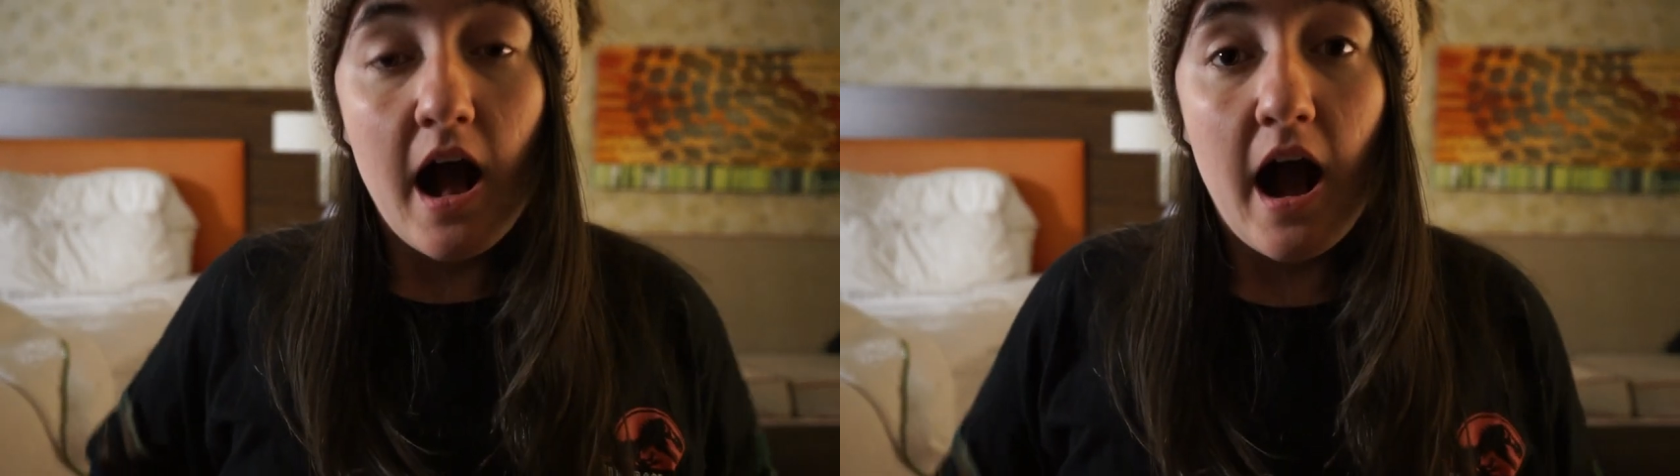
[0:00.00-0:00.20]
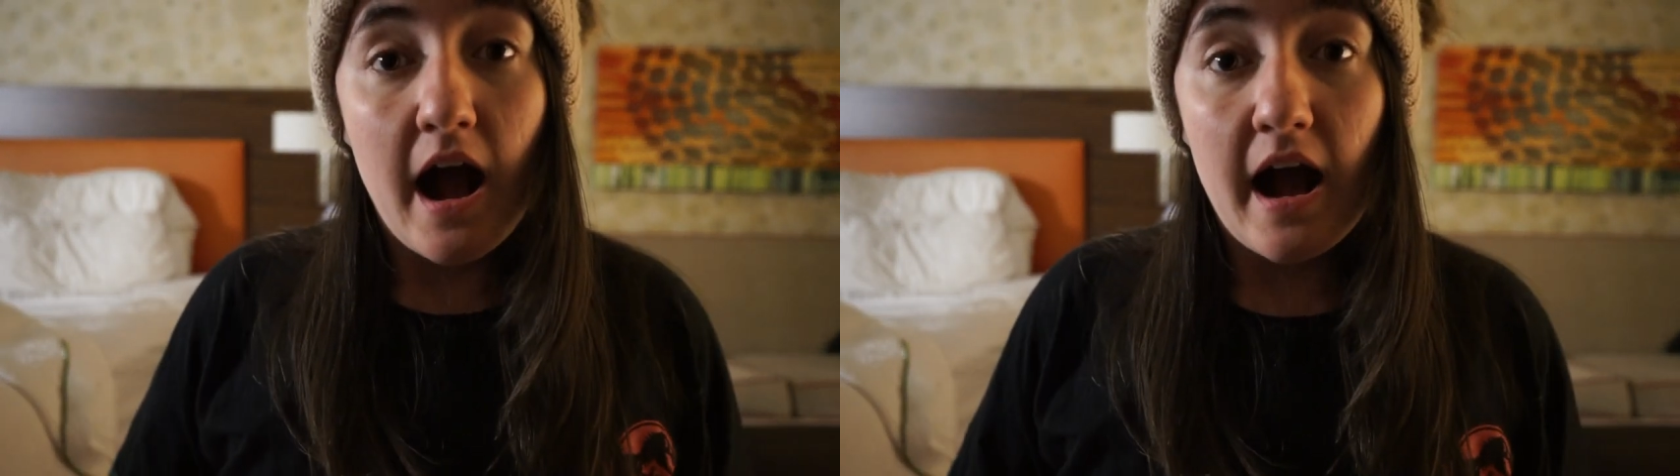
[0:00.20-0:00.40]

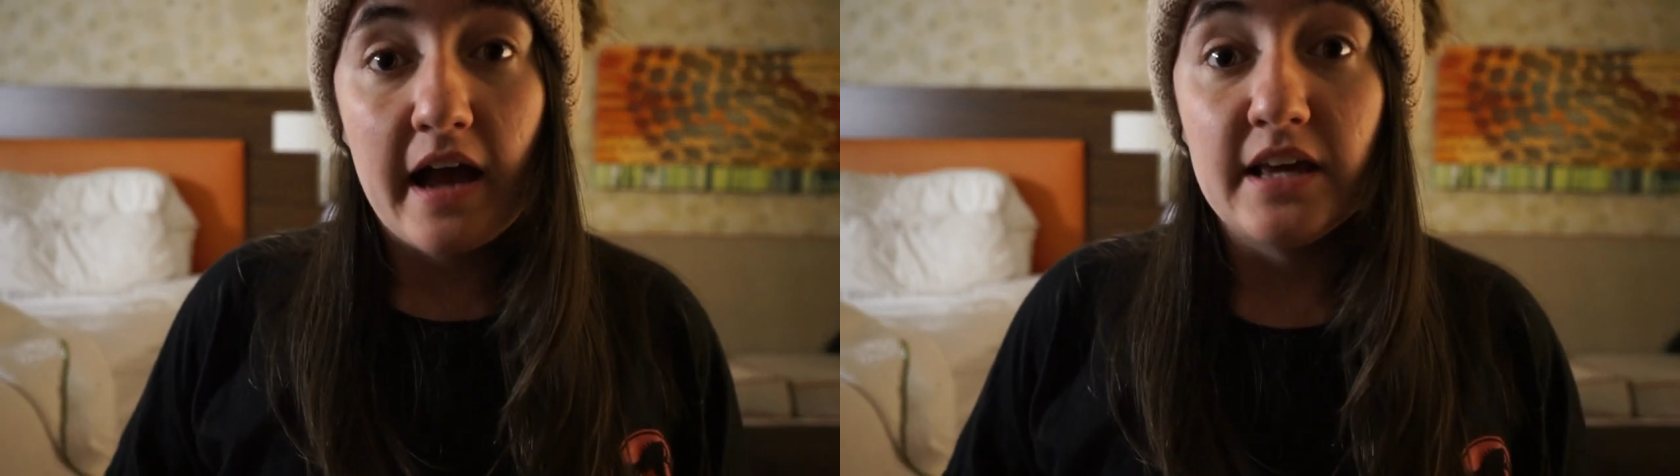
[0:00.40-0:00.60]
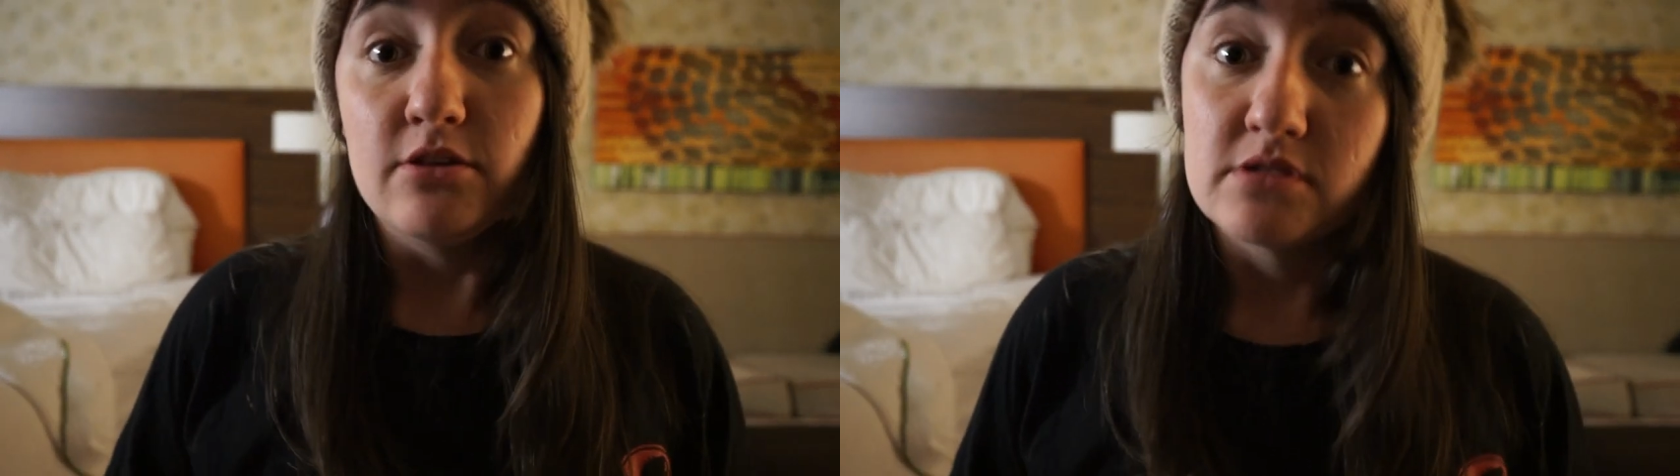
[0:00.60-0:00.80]
I
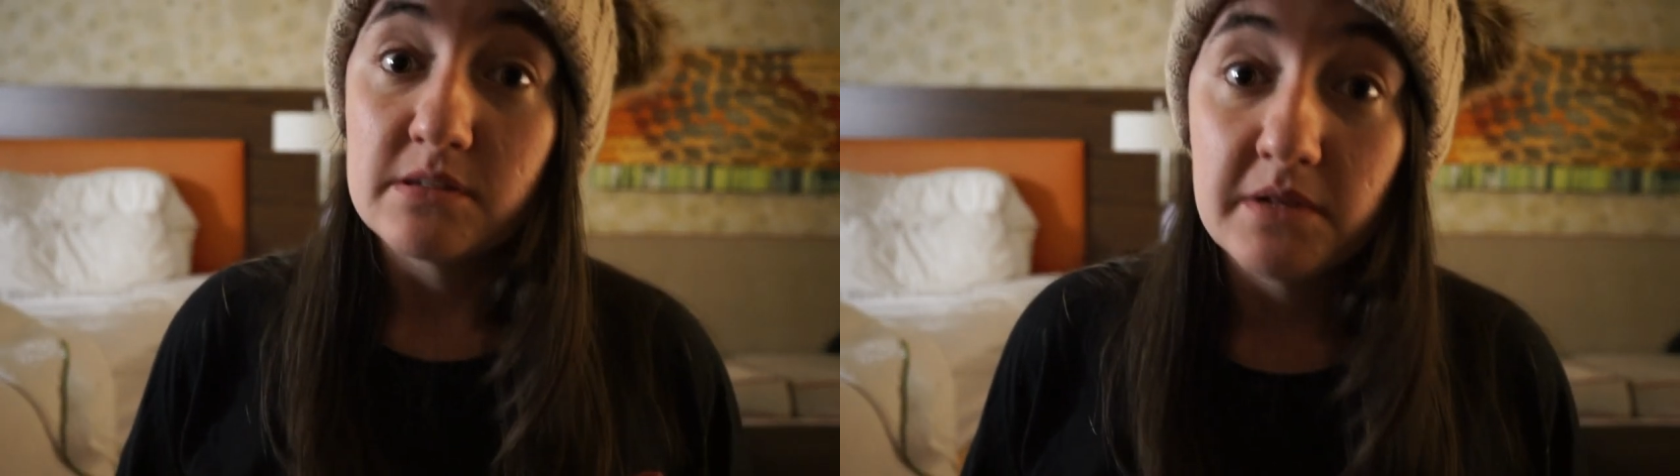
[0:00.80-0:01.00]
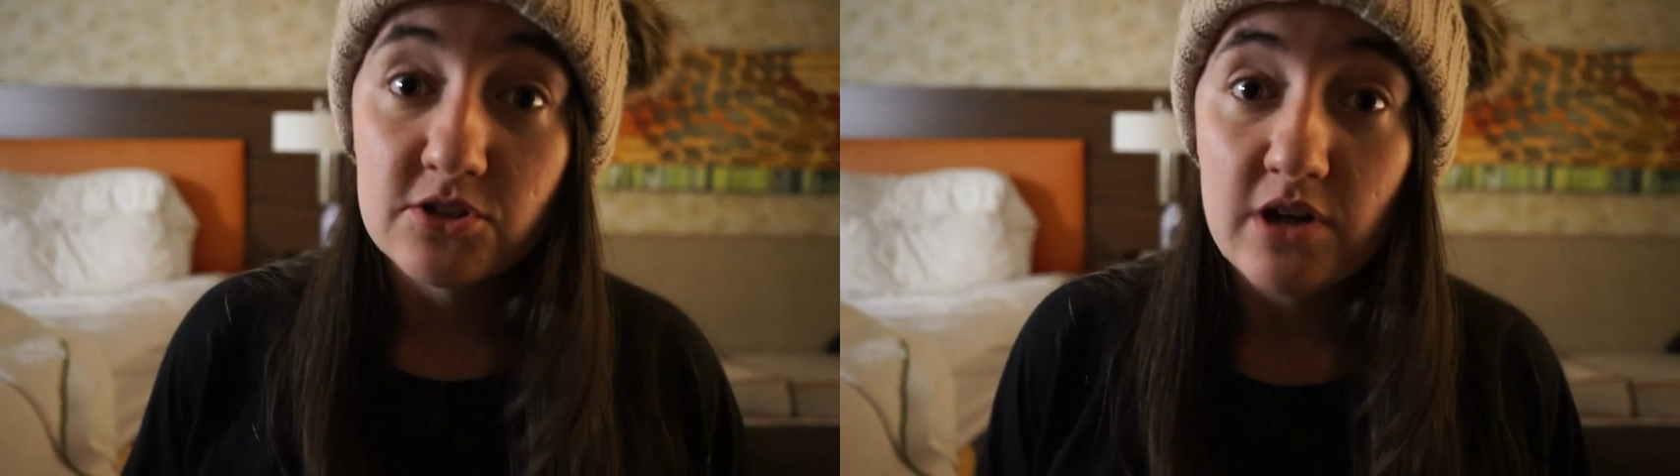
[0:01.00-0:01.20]
used to
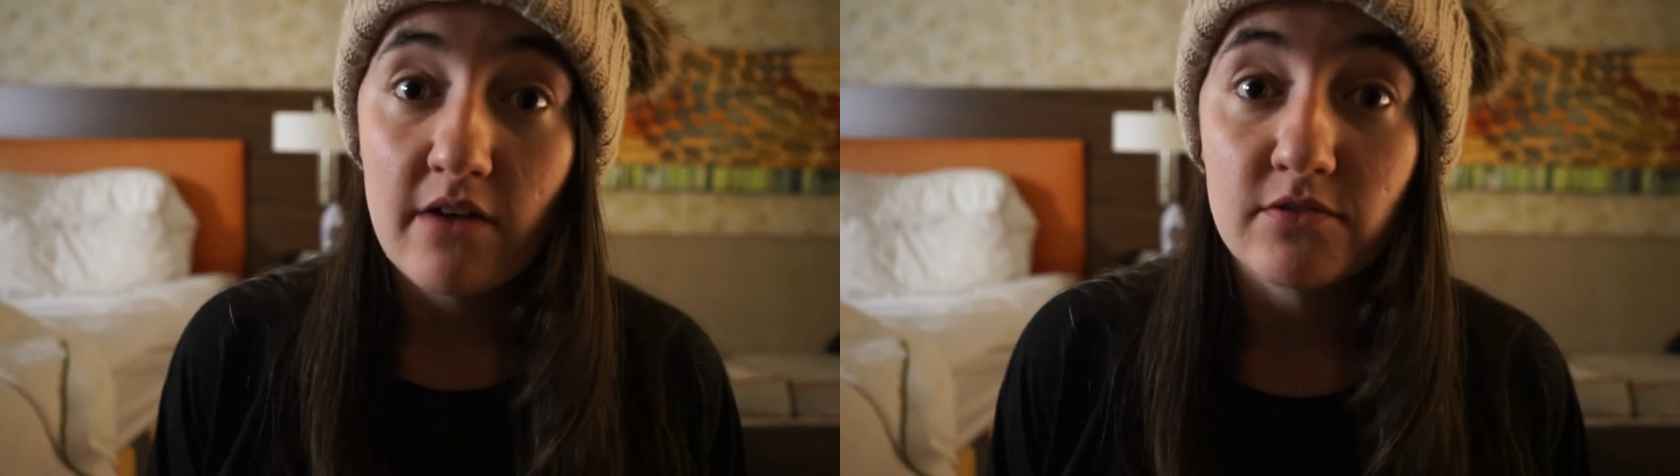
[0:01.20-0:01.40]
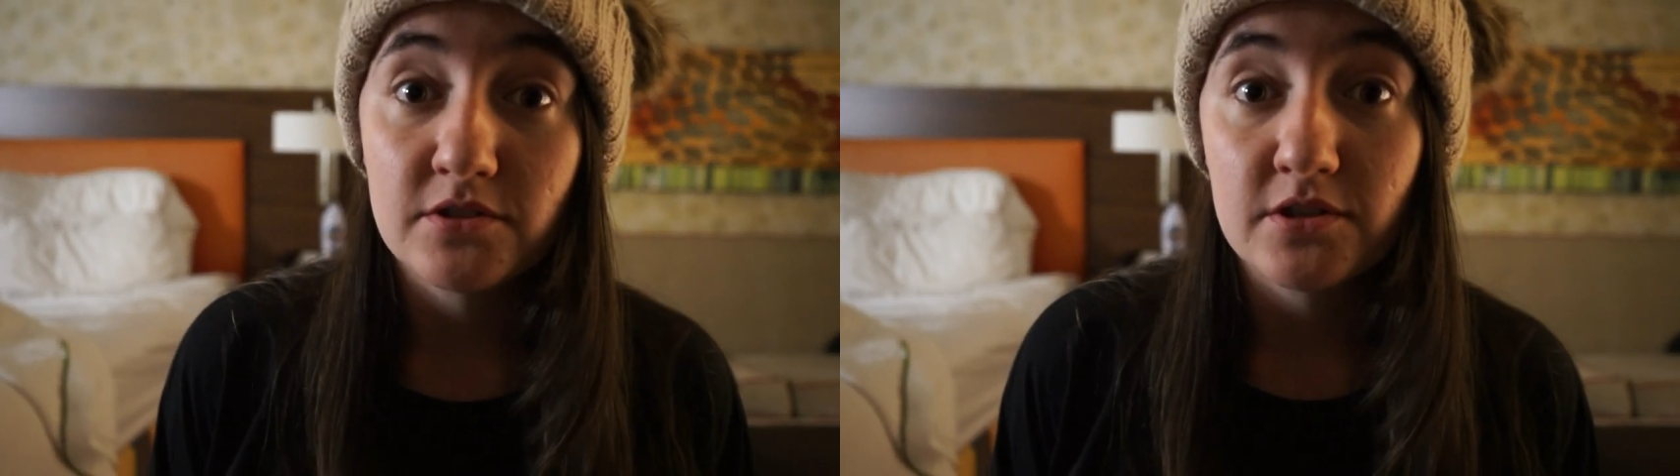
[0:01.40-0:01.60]
be a
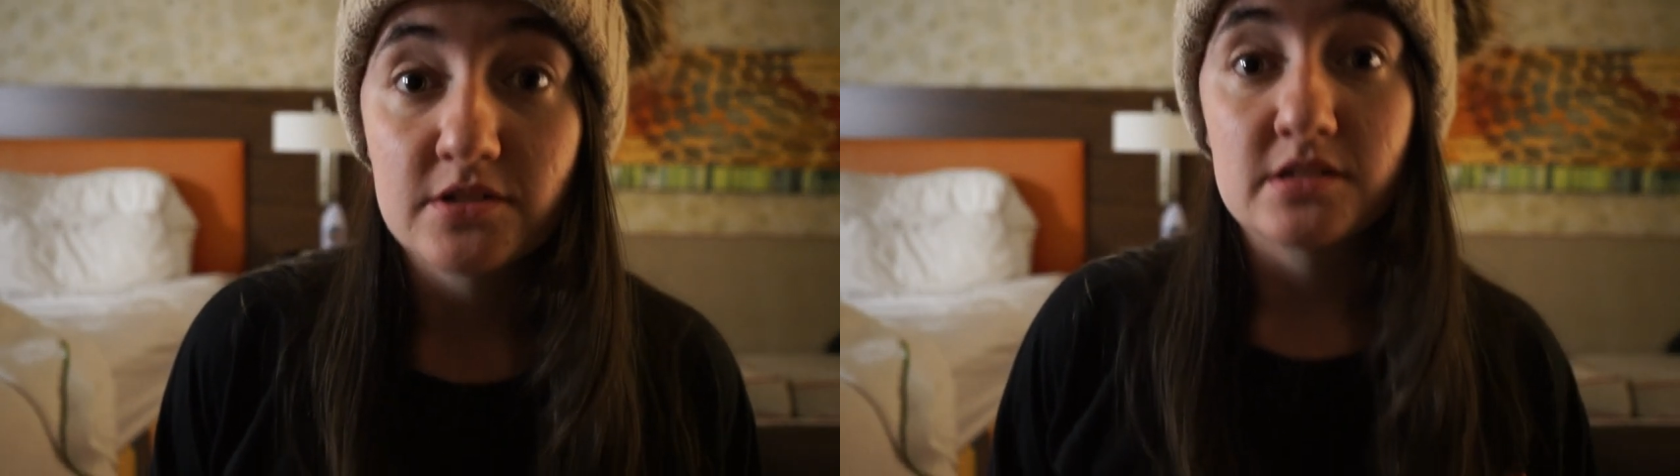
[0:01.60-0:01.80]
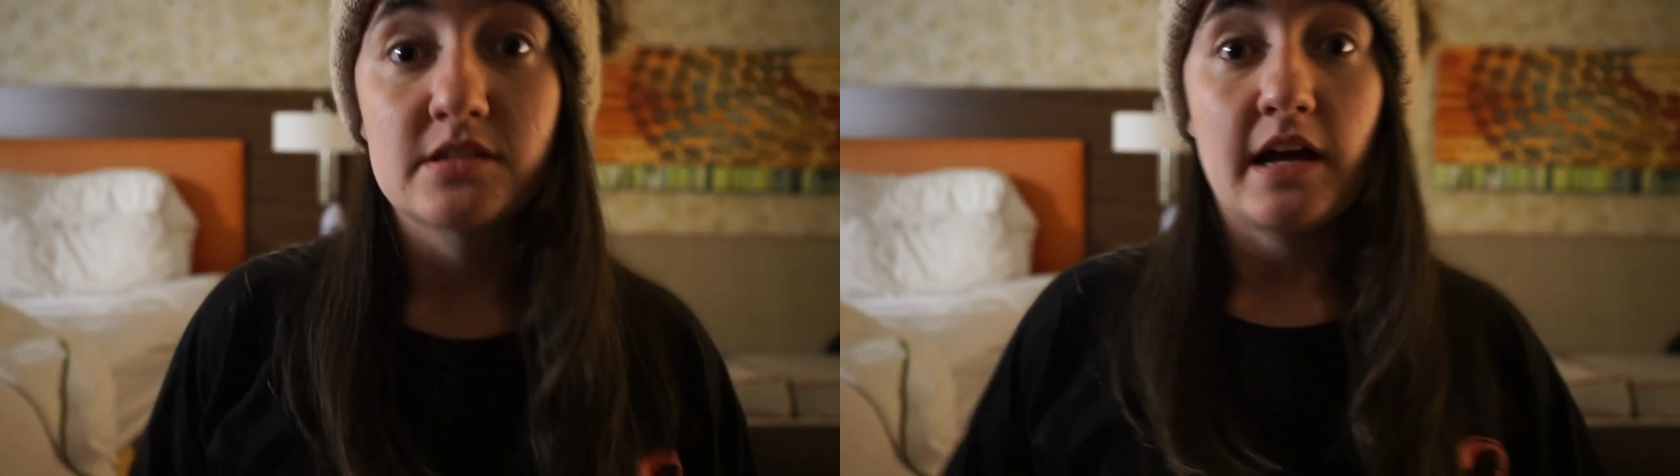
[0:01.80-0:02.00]
travel nurse.